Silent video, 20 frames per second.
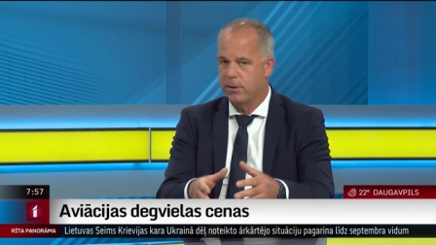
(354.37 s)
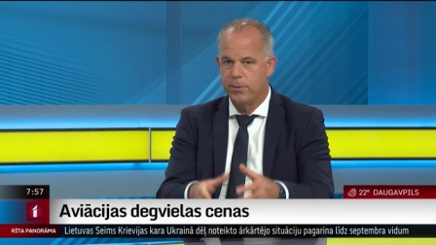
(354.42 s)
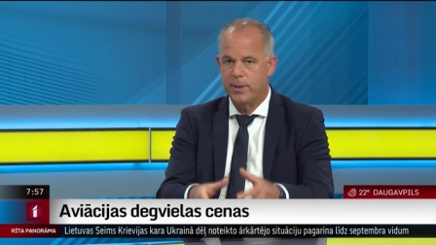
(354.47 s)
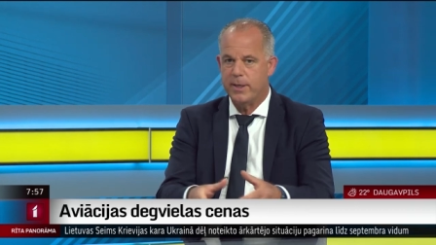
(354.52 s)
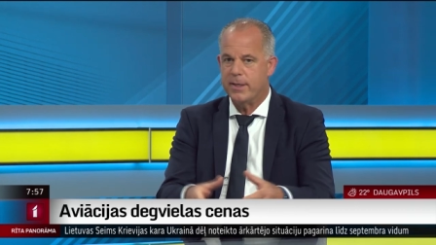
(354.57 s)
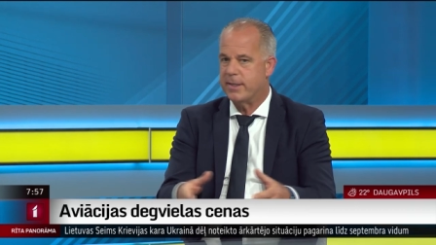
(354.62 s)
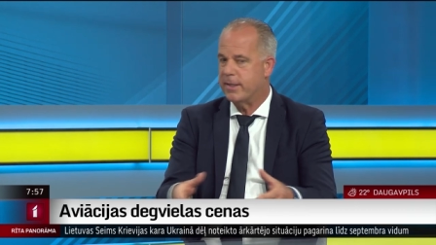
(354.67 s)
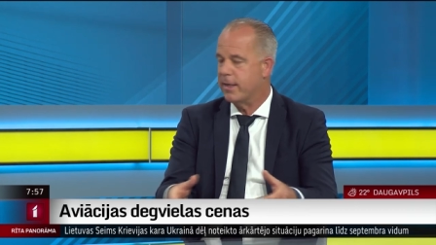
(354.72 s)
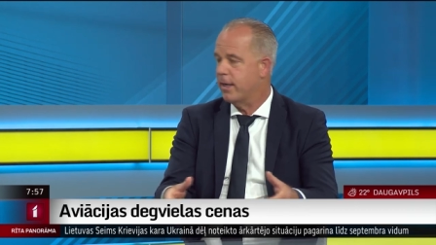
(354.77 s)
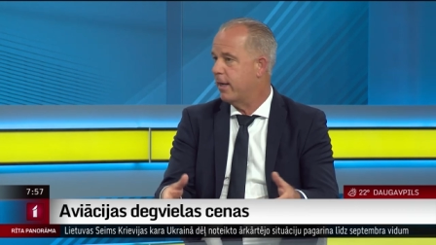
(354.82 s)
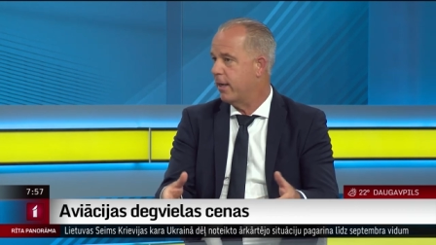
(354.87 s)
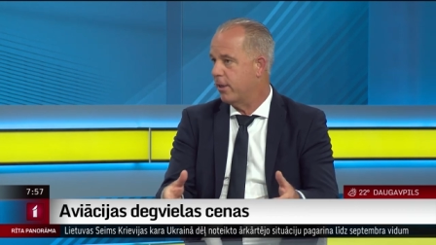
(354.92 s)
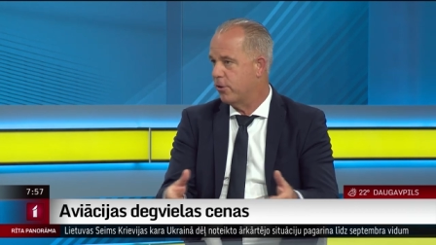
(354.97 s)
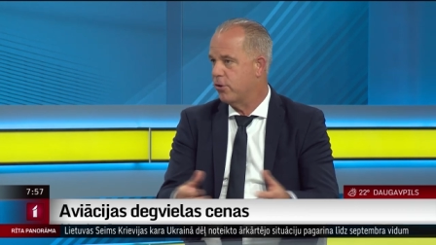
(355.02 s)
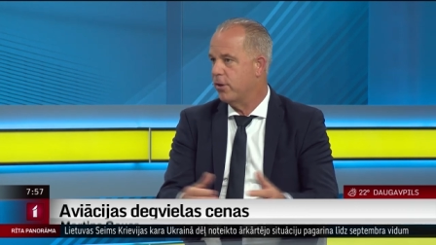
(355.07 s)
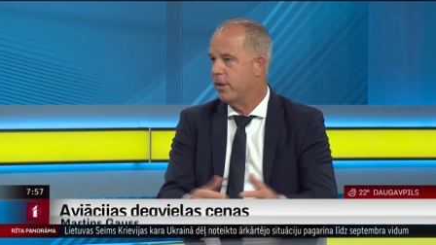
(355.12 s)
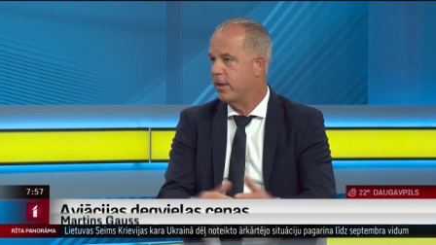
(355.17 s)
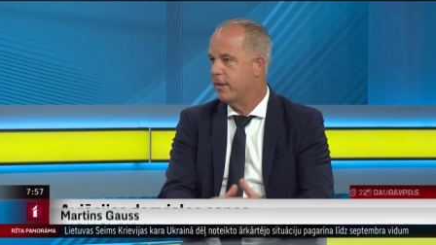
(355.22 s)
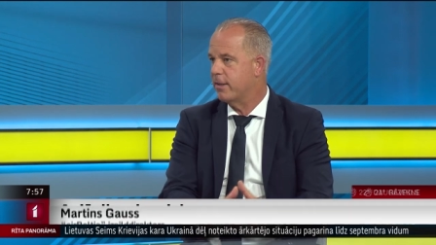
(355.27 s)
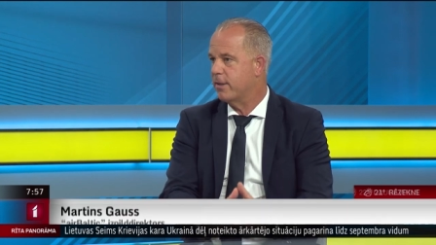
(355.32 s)
the green sale
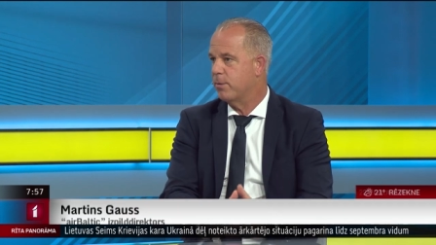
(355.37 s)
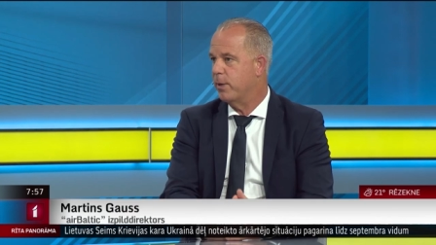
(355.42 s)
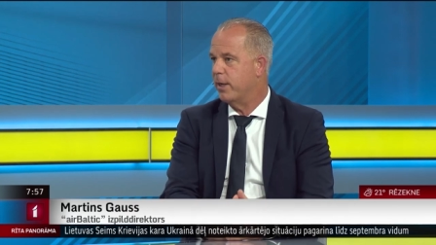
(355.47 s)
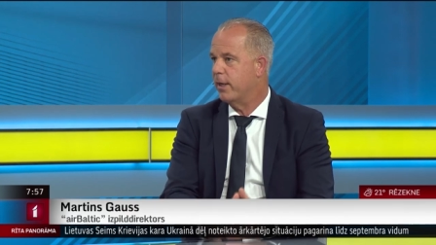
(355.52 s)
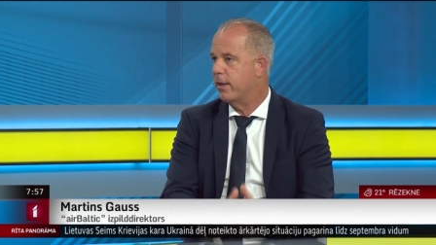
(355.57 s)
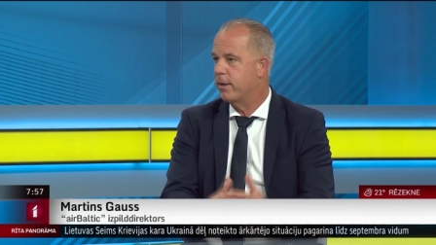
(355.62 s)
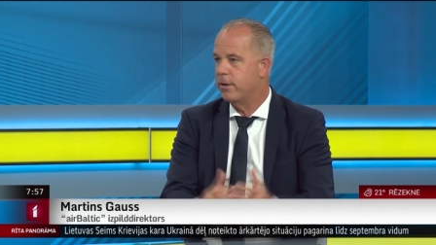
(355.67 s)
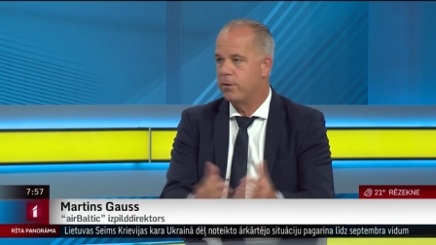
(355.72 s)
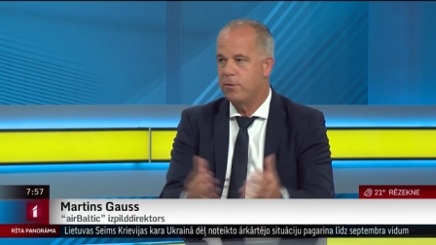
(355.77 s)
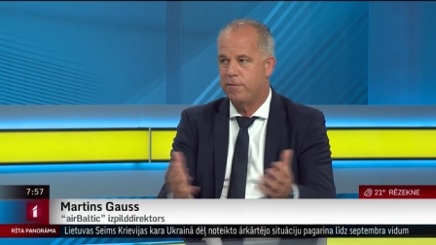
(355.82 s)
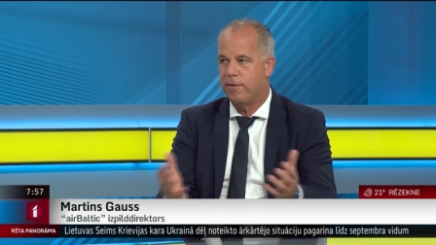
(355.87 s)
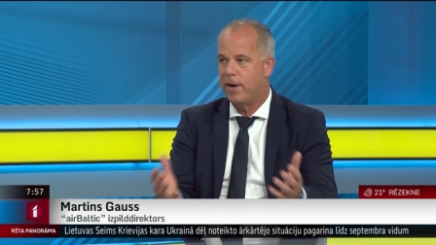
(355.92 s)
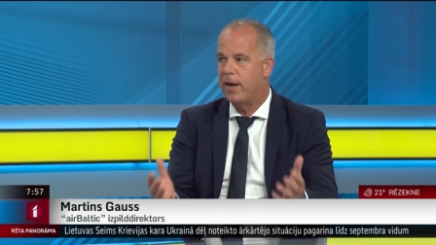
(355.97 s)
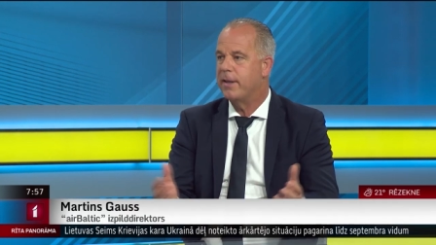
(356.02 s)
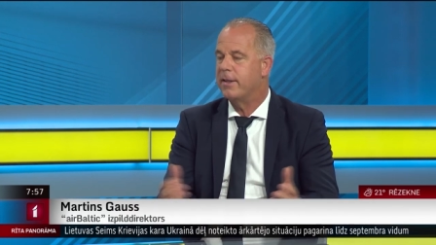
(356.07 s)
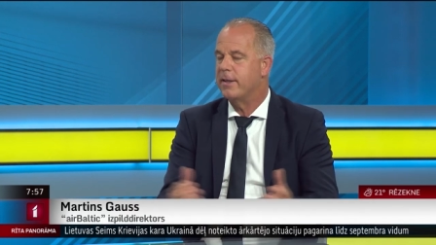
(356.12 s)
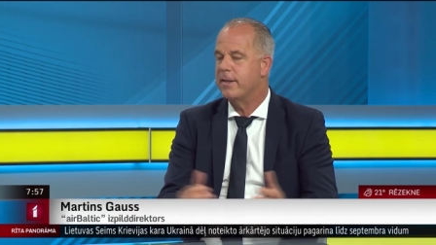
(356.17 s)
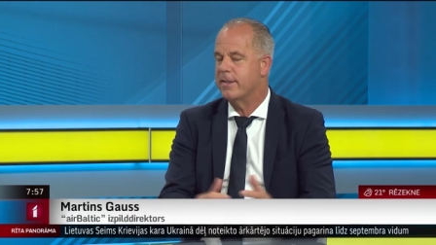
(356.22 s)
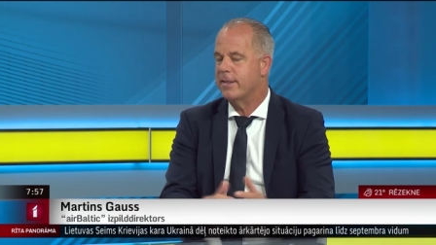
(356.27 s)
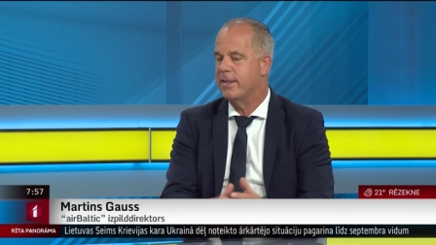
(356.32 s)
actually this week, and you
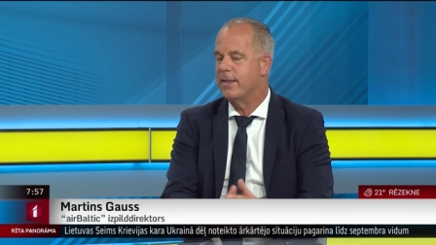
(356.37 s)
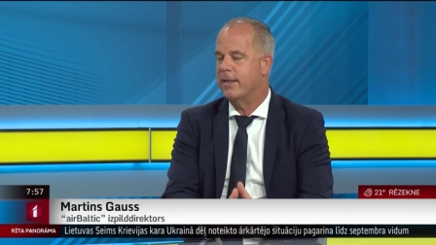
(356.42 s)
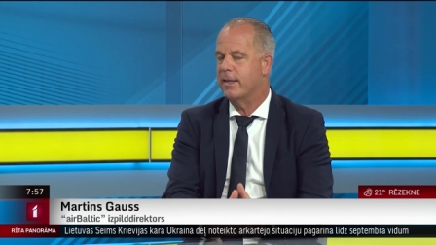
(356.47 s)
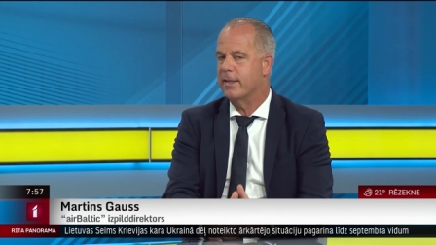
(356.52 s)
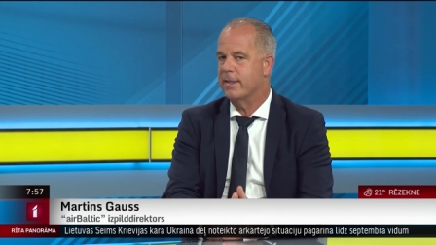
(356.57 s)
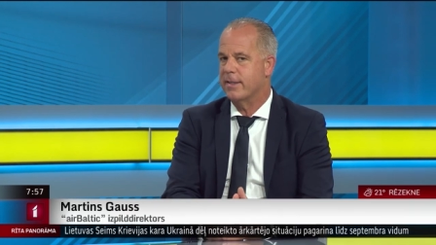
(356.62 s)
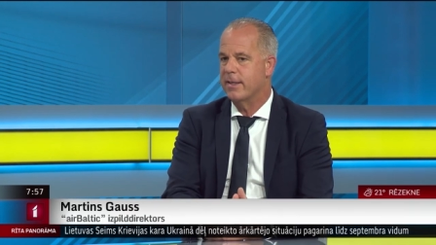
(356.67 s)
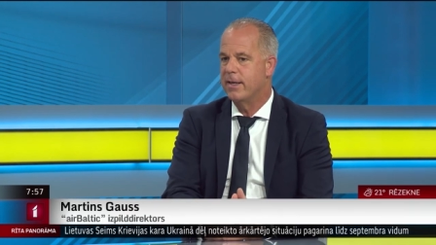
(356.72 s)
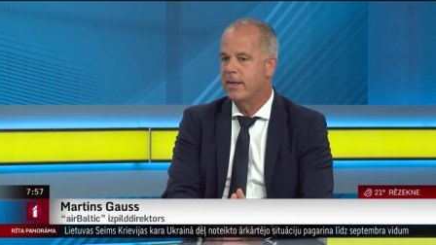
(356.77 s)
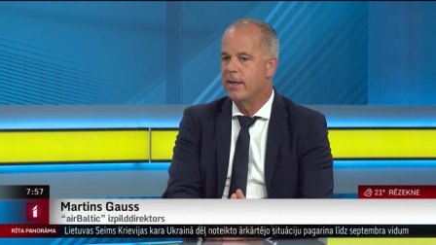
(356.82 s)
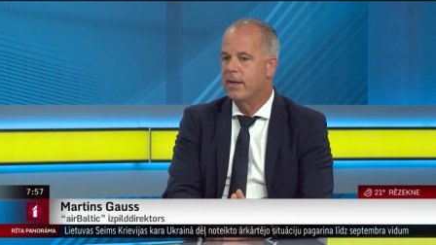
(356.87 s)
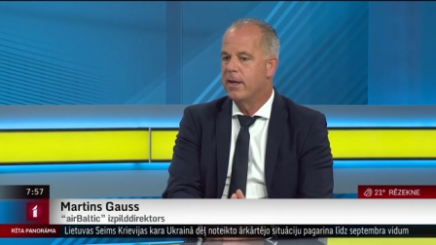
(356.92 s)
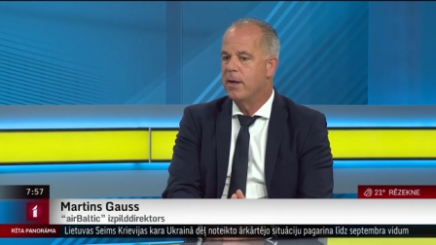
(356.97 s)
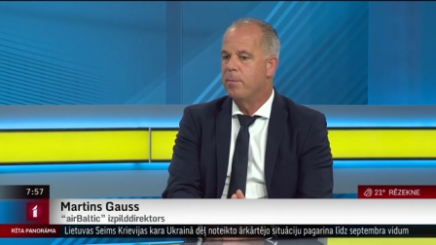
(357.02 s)
find these tickets.